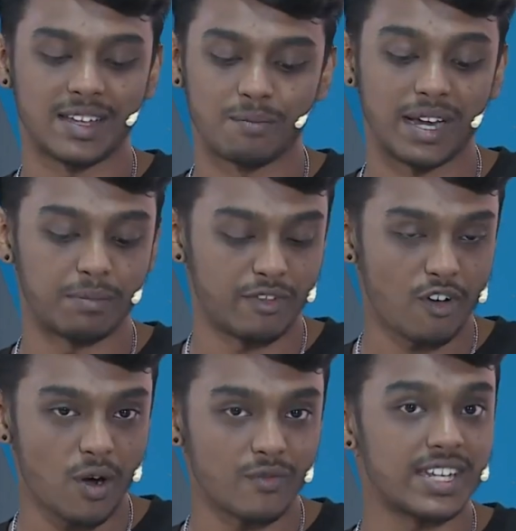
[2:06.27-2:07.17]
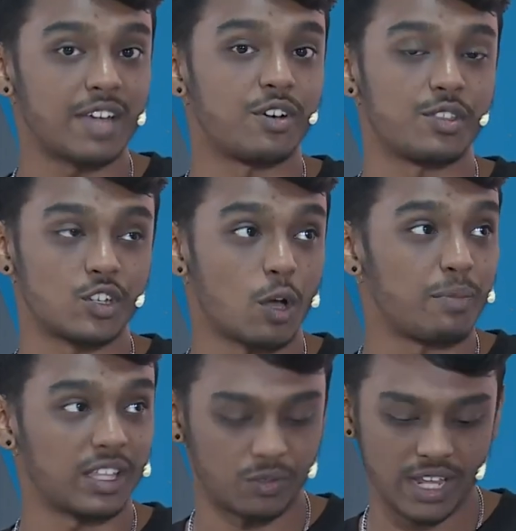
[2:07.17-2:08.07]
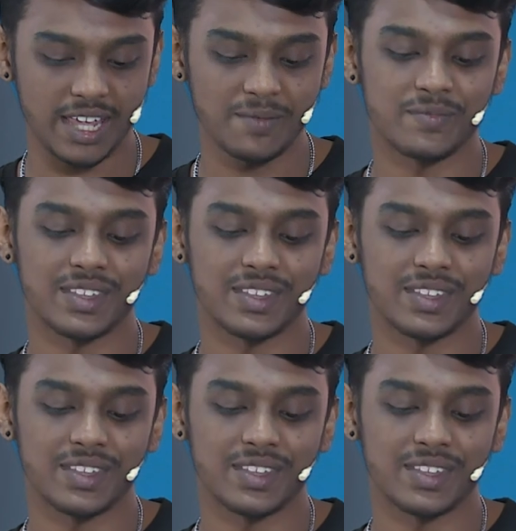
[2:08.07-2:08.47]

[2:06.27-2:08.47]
But before we dive into the topic today,